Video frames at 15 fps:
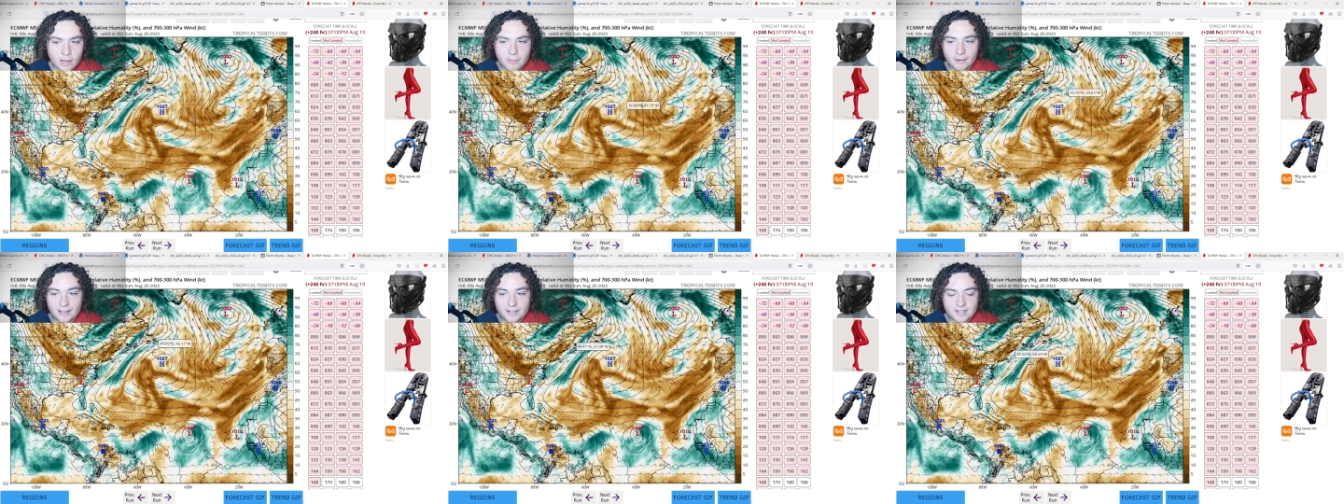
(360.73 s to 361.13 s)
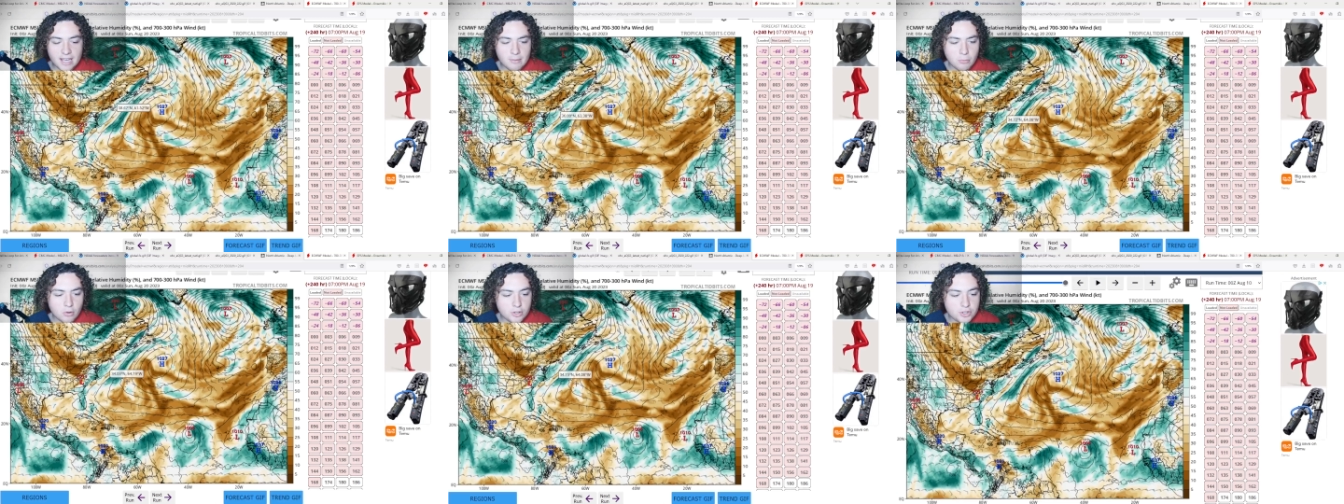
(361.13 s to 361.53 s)
And by the
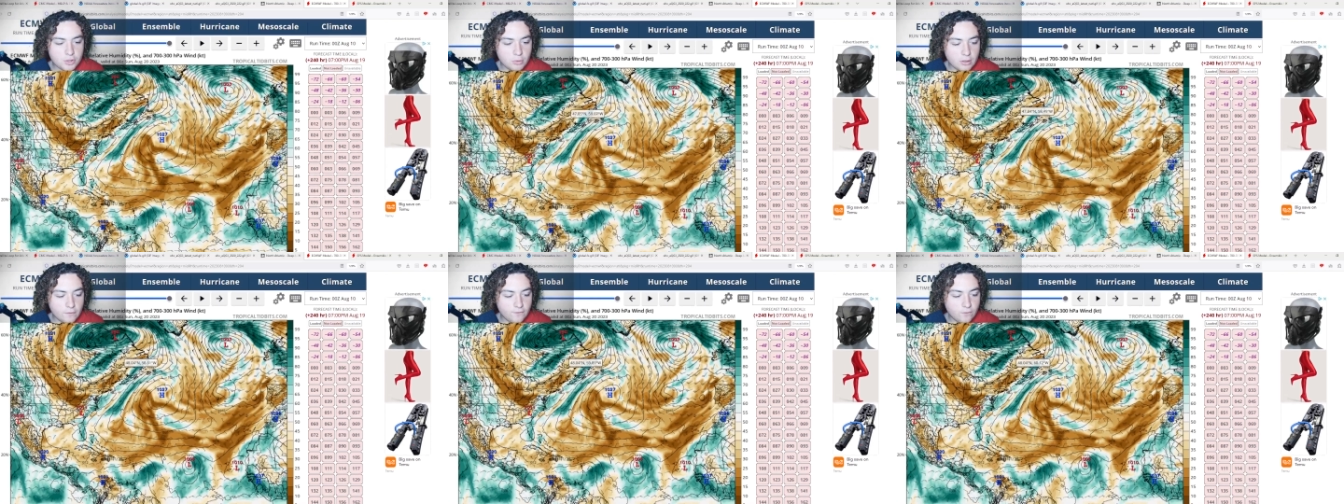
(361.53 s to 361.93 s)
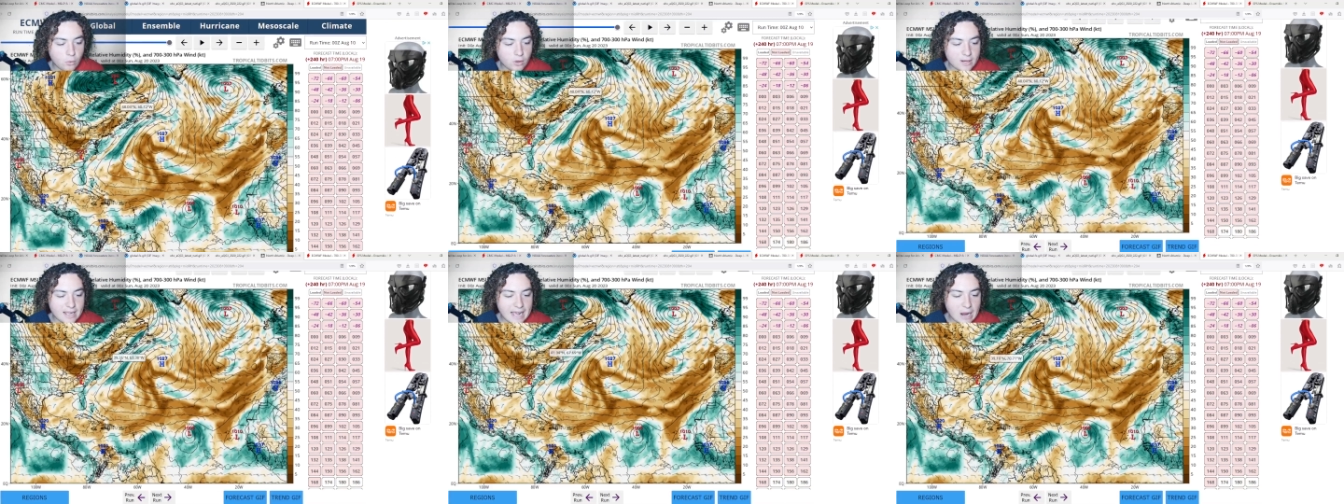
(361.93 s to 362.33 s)
time we're
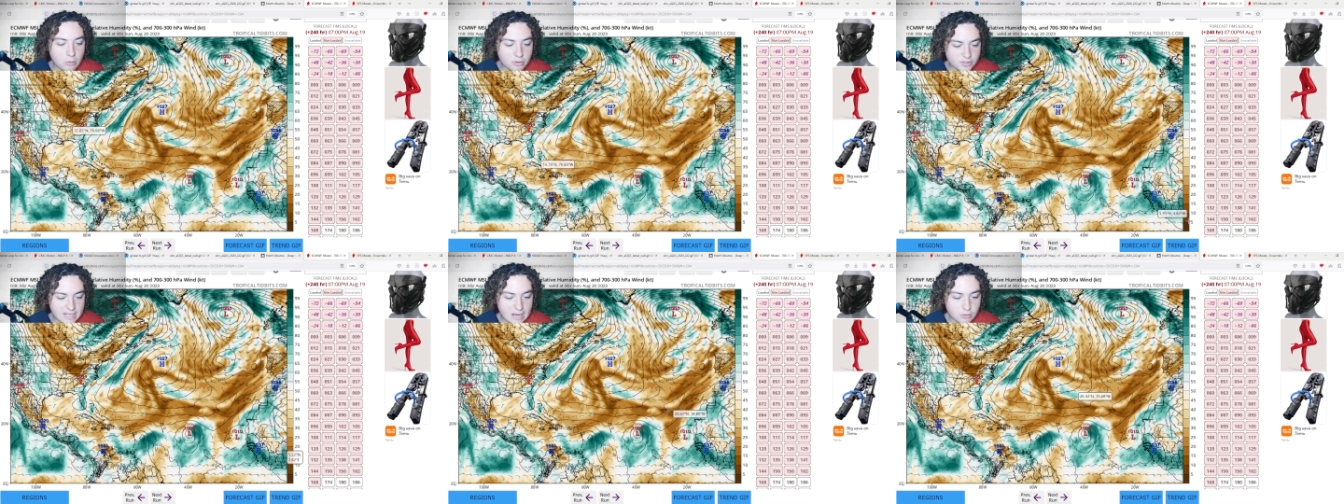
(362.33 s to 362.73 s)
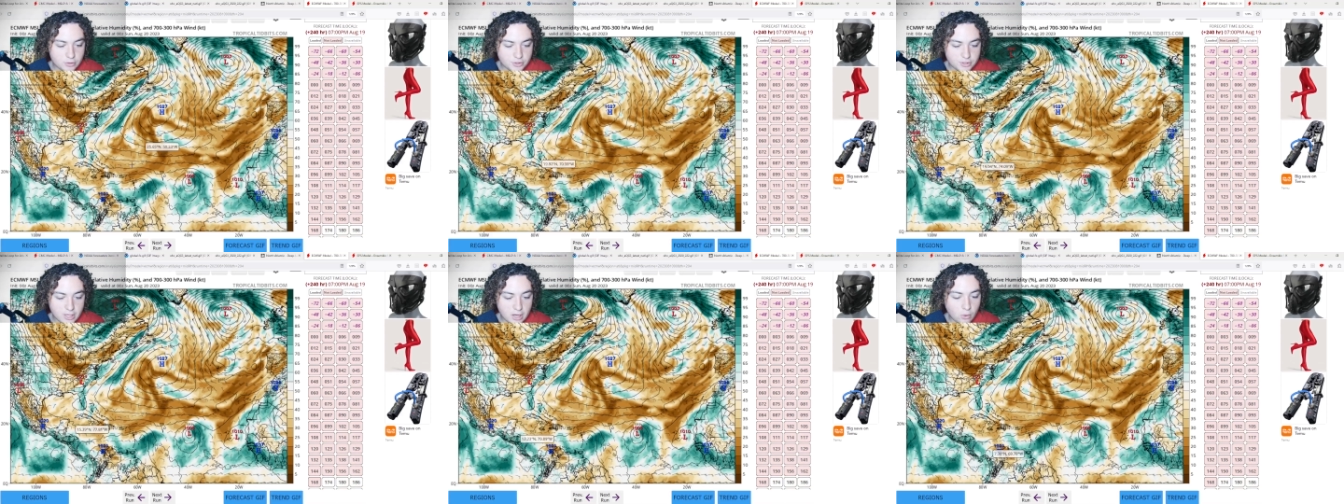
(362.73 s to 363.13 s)
240 hours out
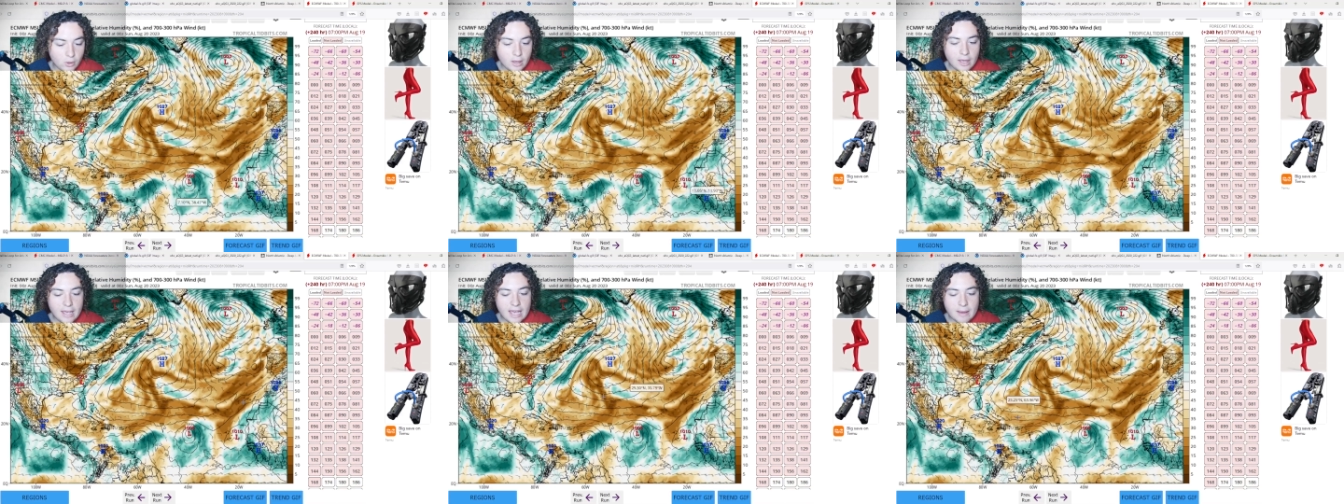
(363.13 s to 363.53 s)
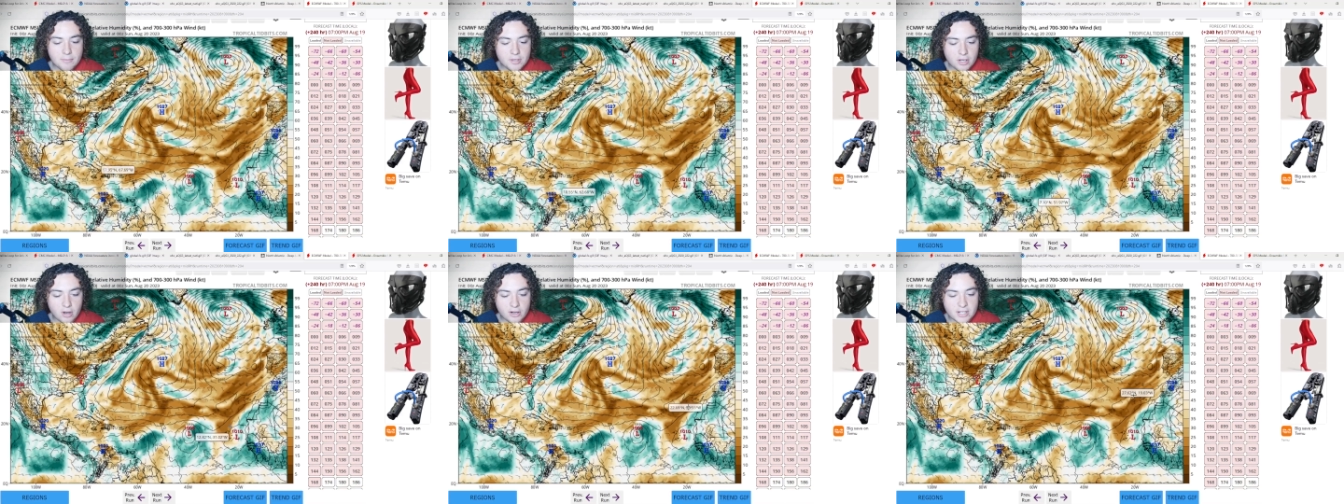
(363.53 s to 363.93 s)
or so,
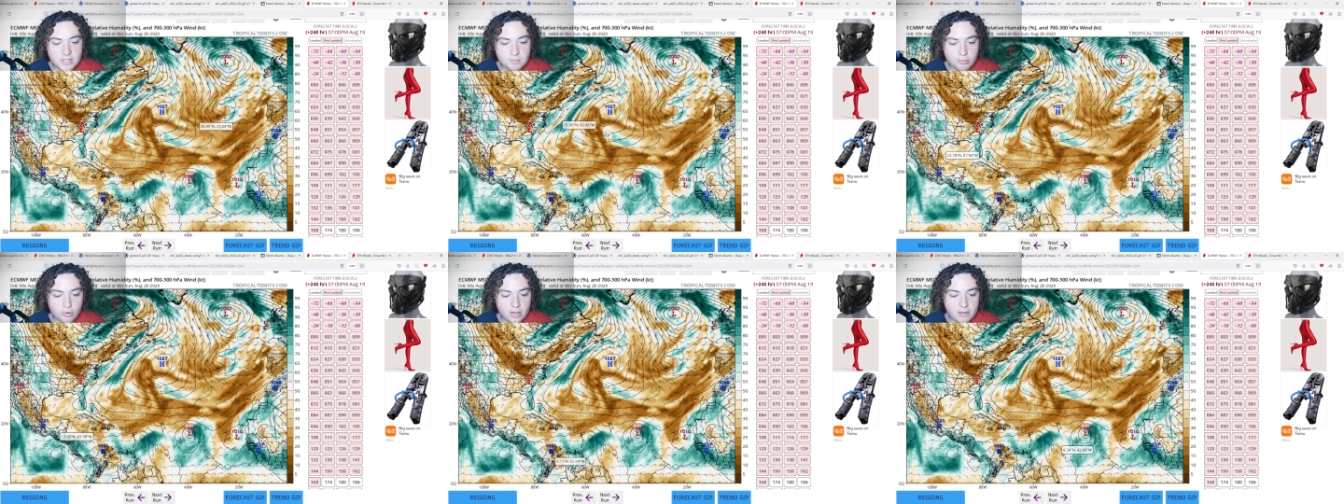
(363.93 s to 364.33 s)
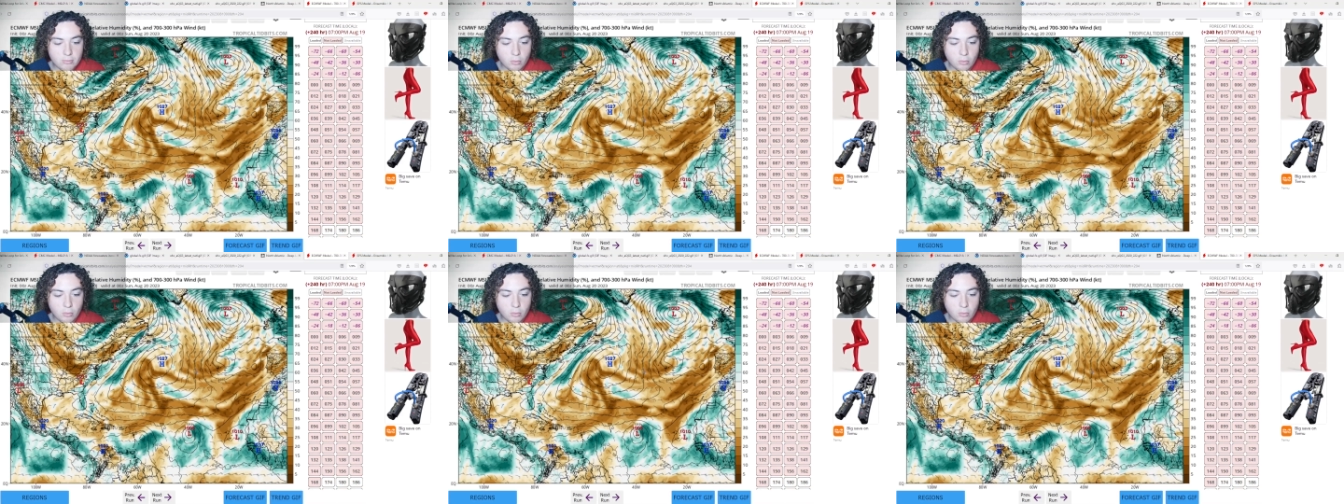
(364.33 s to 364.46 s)
MDR gets pretty